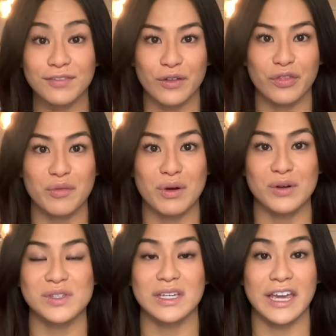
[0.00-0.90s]
felt the
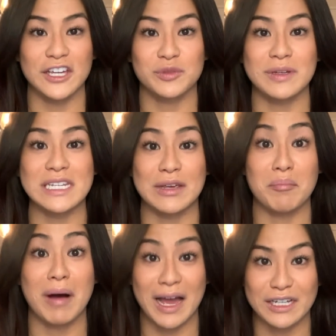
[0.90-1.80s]
most engagement in
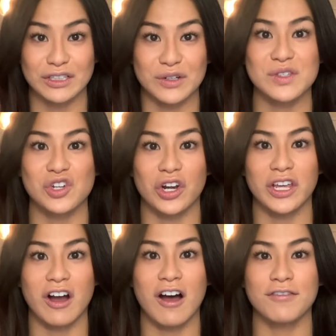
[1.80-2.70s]
my glutes
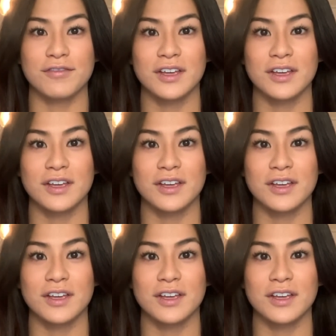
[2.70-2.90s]
starting off.